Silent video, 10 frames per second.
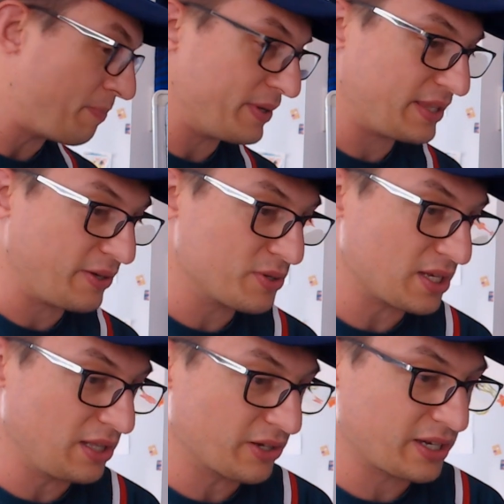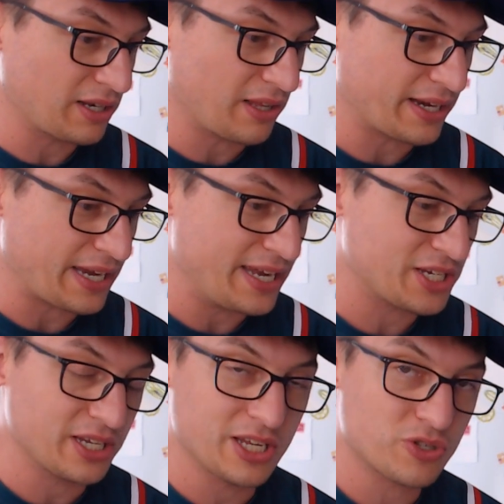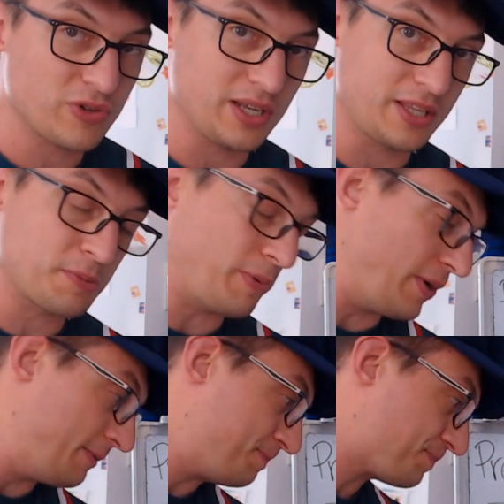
but those are looking like ancient history at this point